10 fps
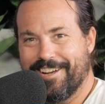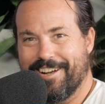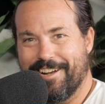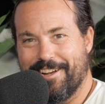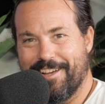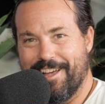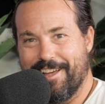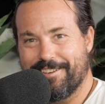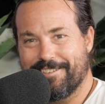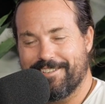
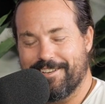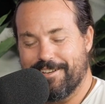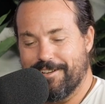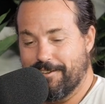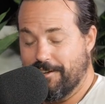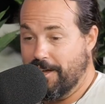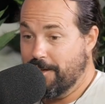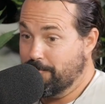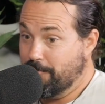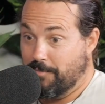and
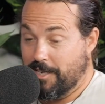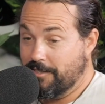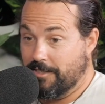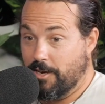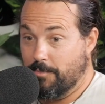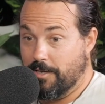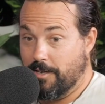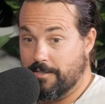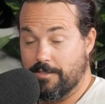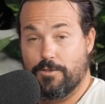basically helping
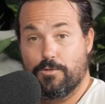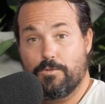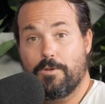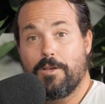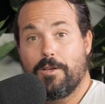us to,